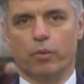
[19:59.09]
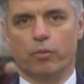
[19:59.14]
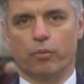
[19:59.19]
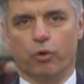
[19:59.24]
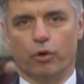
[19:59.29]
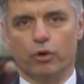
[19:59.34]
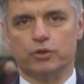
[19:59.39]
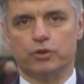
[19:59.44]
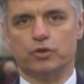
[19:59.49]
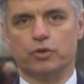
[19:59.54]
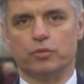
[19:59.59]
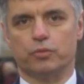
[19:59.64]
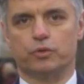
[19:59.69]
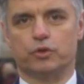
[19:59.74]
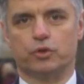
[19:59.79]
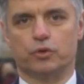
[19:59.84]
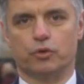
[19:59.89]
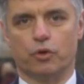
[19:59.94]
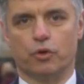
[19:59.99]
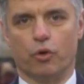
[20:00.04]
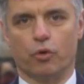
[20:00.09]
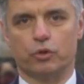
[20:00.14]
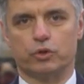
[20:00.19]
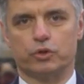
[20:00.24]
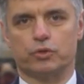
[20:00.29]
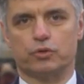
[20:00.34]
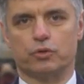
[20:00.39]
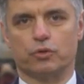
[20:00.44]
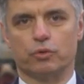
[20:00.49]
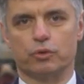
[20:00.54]
We want to go
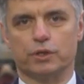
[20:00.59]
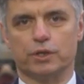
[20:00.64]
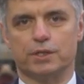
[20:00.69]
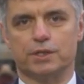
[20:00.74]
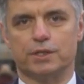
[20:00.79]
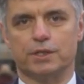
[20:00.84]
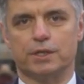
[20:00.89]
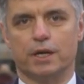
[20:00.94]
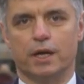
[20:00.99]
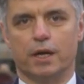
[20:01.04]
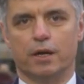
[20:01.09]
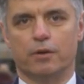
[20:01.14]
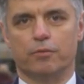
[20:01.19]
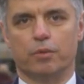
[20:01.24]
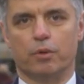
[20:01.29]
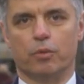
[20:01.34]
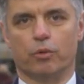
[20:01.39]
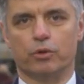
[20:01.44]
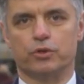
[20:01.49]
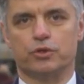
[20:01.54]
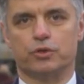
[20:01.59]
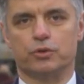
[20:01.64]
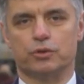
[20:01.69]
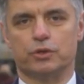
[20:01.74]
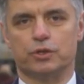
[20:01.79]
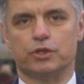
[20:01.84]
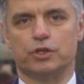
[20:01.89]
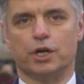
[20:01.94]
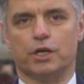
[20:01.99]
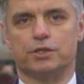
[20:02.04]
through this. We want
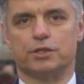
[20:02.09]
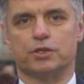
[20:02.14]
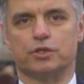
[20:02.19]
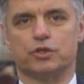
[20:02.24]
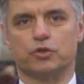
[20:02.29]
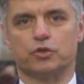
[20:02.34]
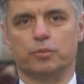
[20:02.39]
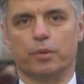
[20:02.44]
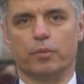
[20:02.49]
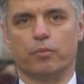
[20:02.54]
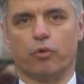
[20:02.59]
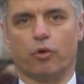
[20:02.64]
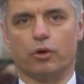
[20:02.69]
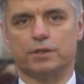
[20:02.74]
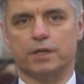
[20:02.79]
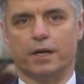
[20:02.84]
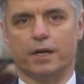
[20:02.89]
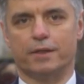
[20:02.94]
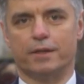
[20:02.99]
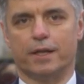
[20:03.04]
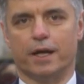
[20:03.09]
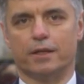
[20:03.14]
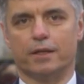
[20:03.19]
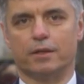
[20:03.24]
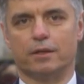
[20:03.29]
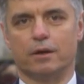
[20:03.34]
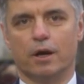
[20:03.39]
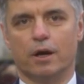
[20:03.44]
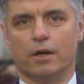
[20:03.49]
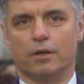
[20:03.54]
the justice to be brought, and
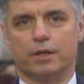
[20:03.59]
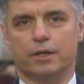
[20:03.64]
then